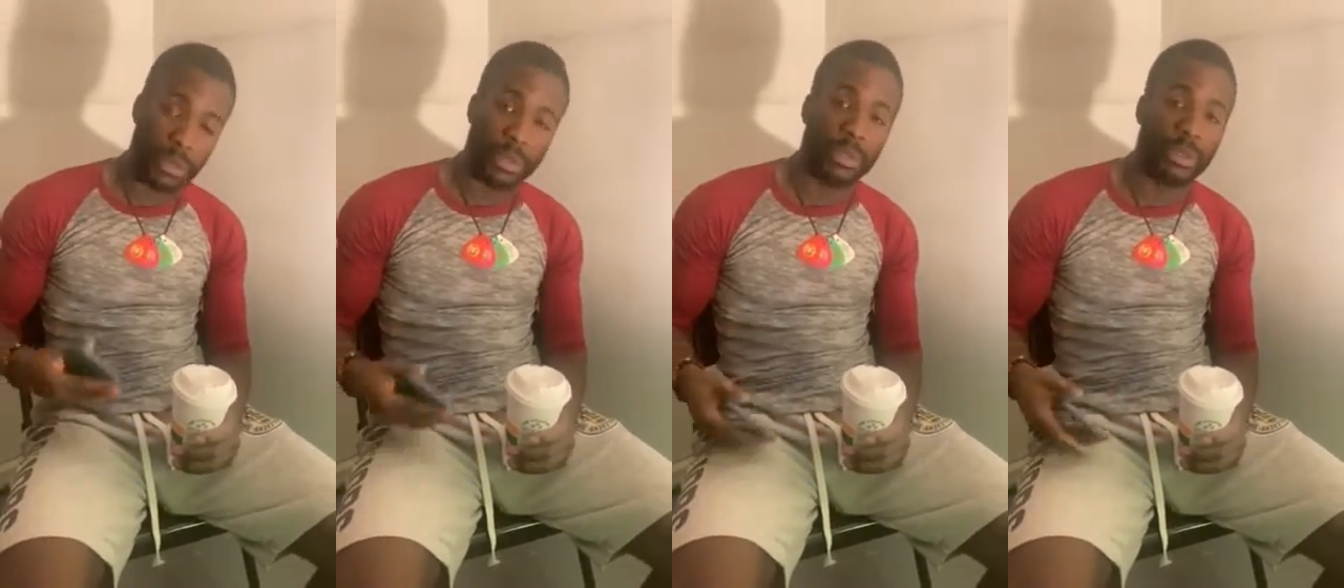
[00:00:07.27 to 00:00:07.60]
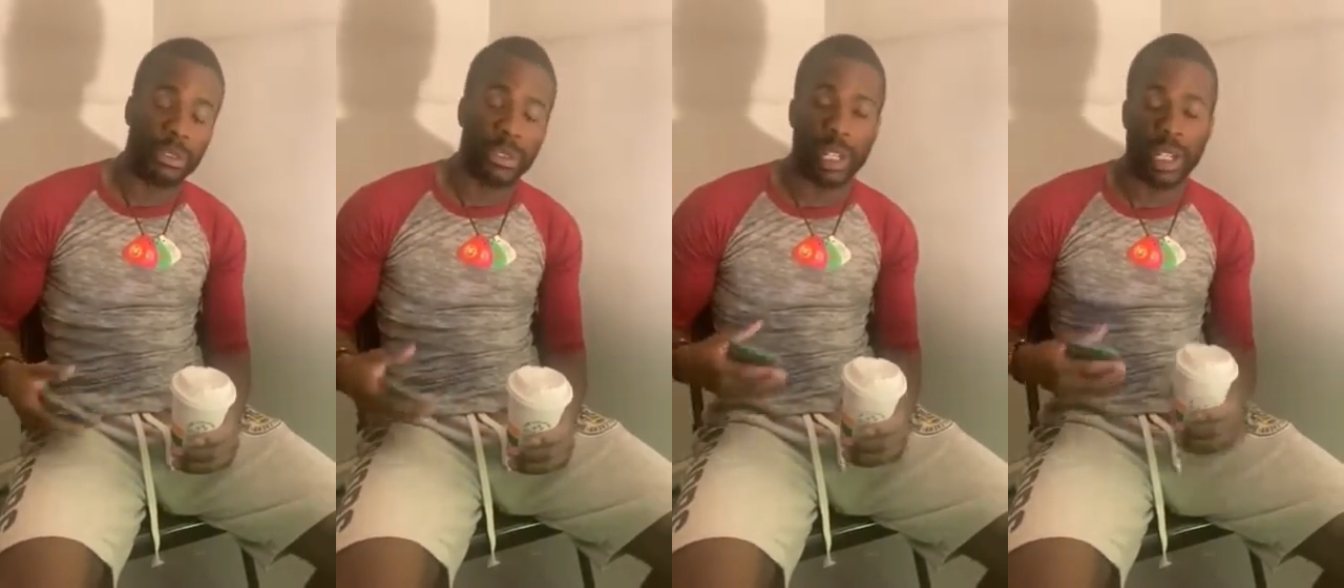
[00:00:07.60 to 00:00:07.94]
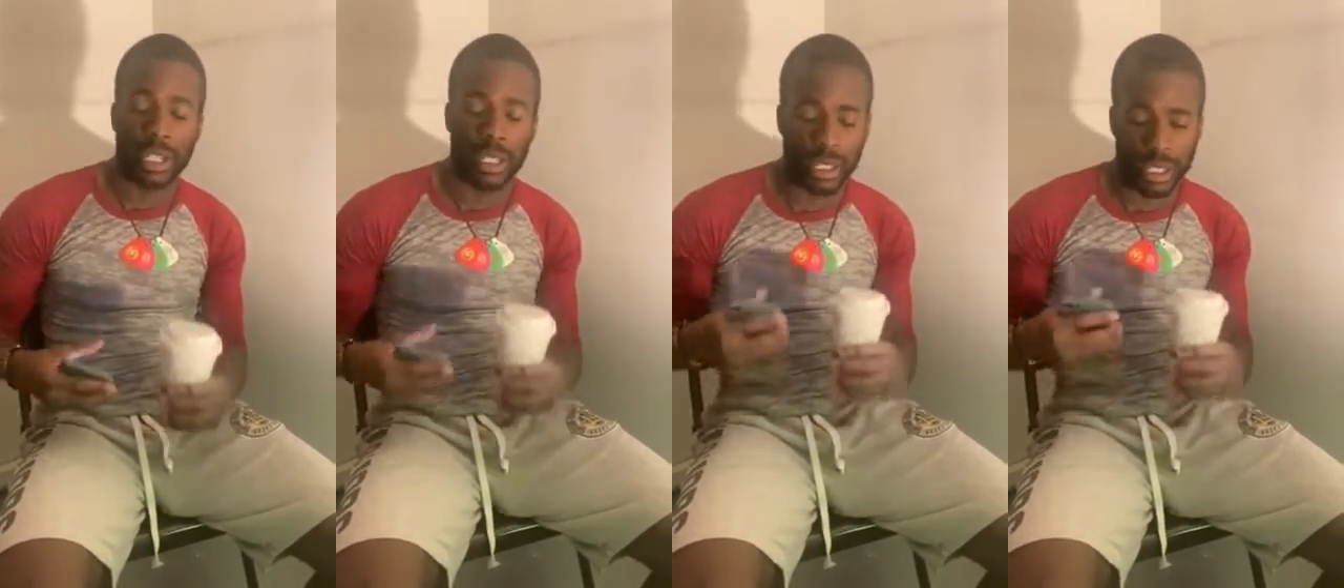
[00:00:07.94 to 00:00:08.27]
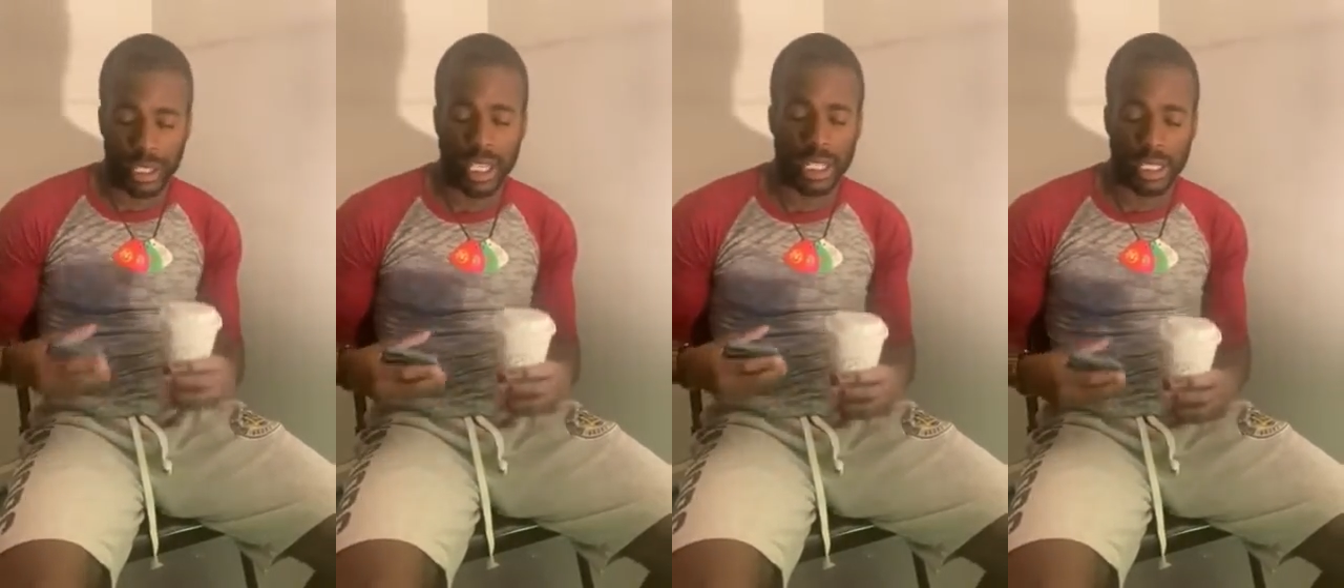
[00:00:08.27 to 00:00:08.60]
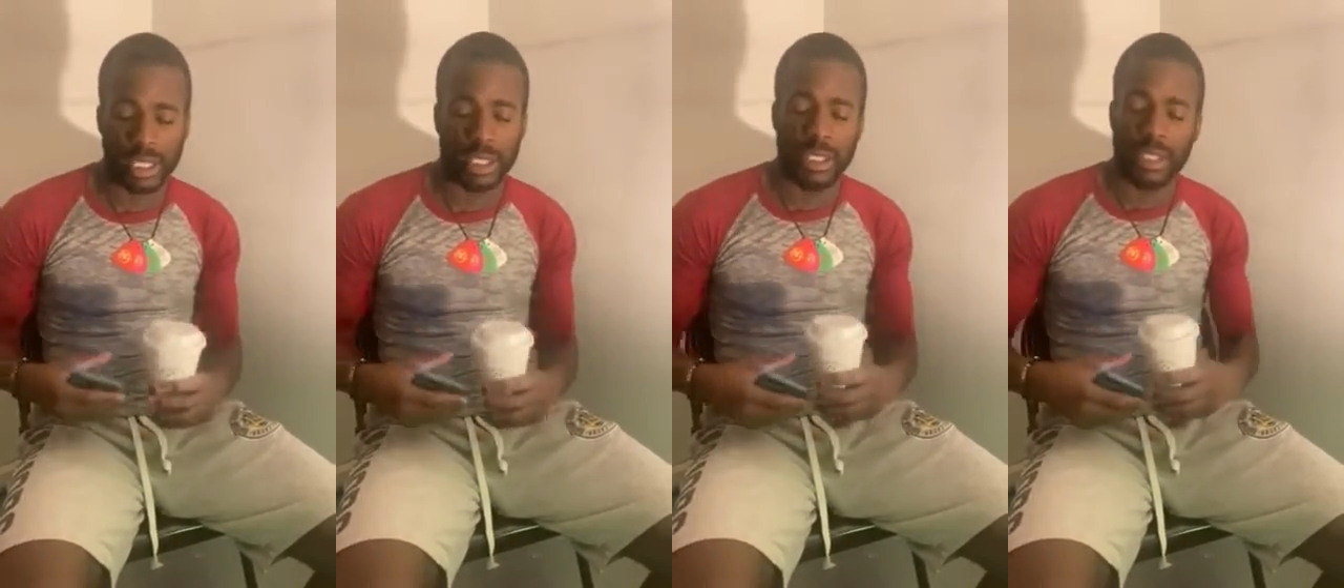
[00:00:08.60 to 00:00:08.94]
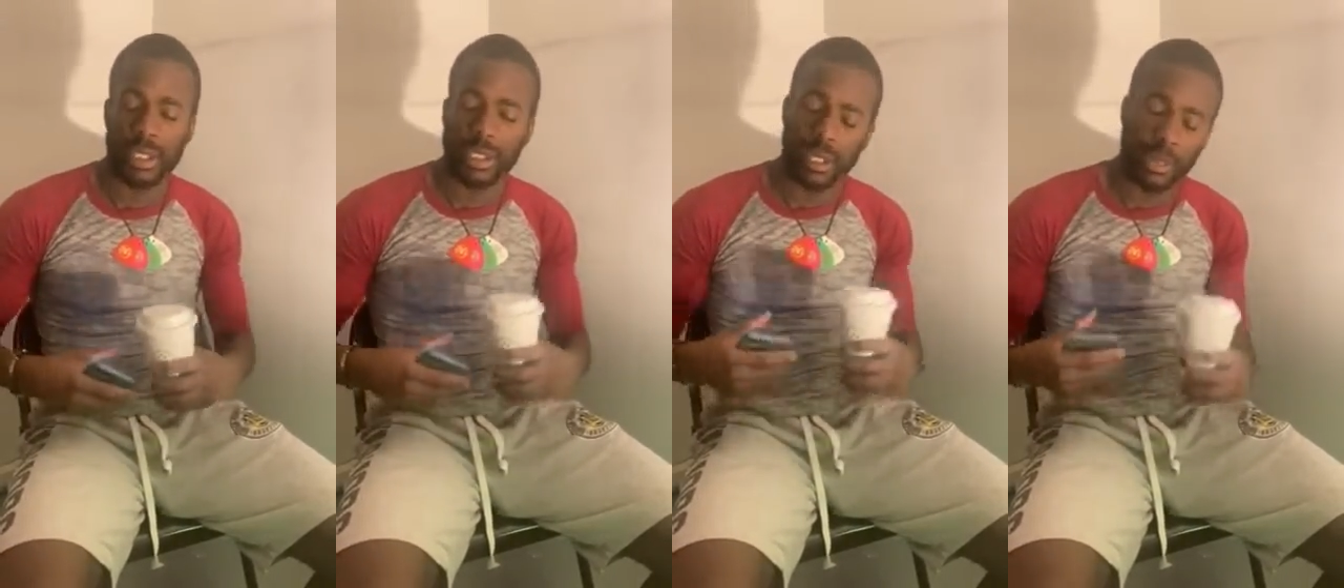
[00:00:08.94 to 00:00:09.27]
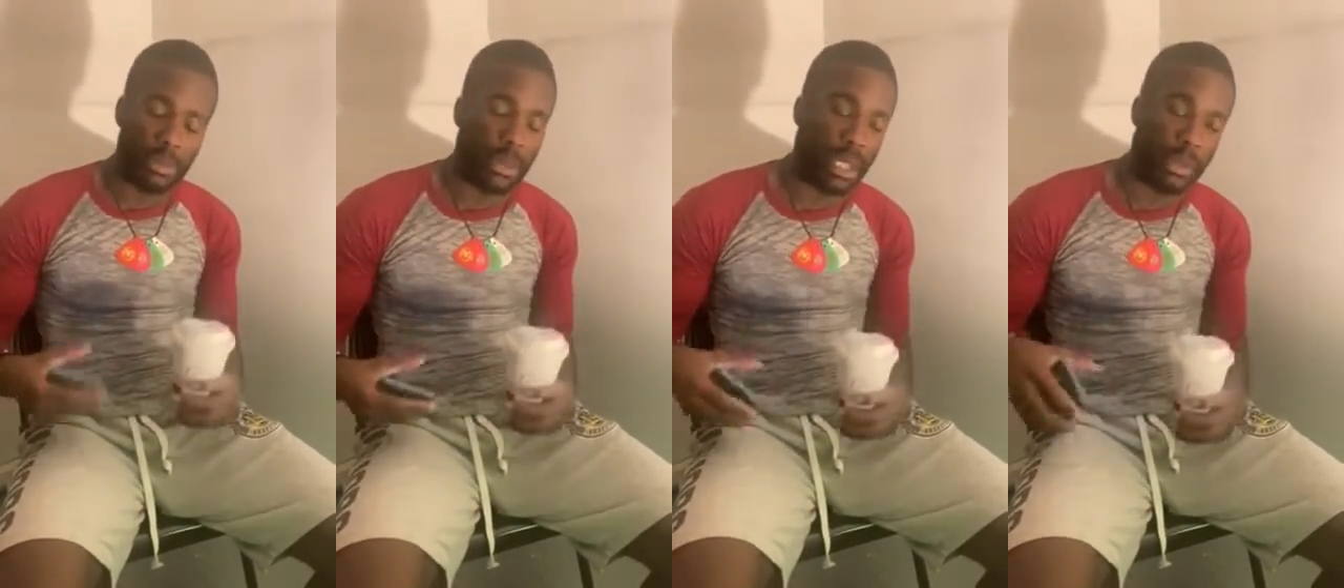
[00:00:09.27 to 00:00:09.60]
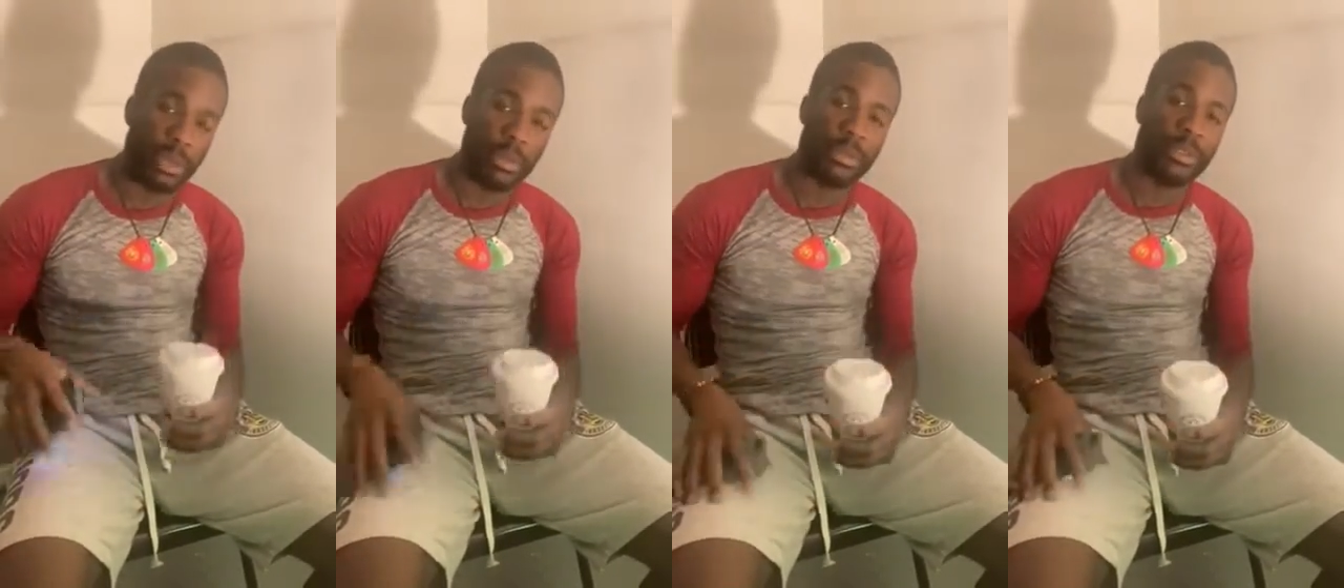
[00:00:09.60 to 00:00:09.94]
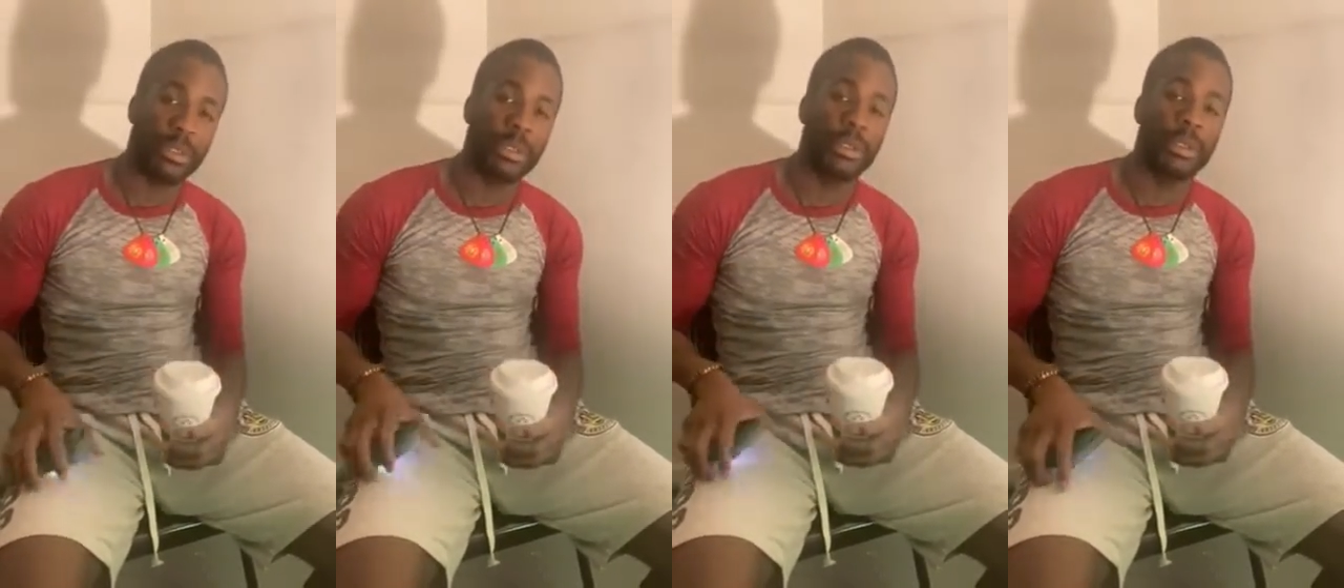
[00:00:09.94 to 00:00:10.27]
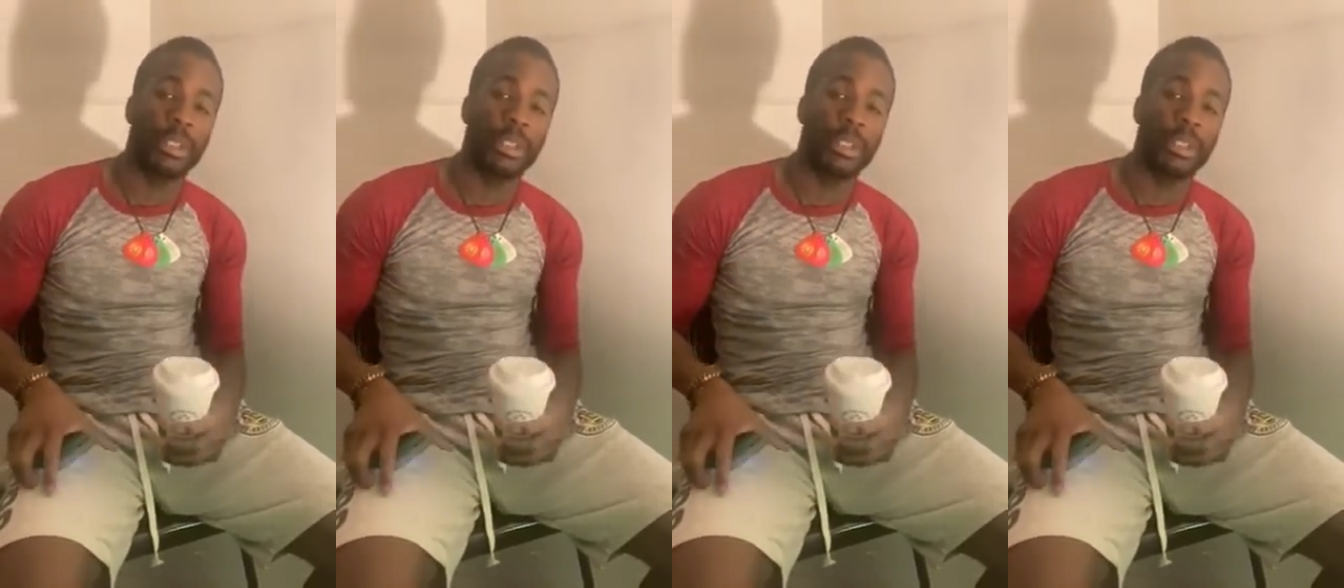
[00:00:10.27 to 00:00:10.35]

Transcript: I'm trying to learn not to be in my phone.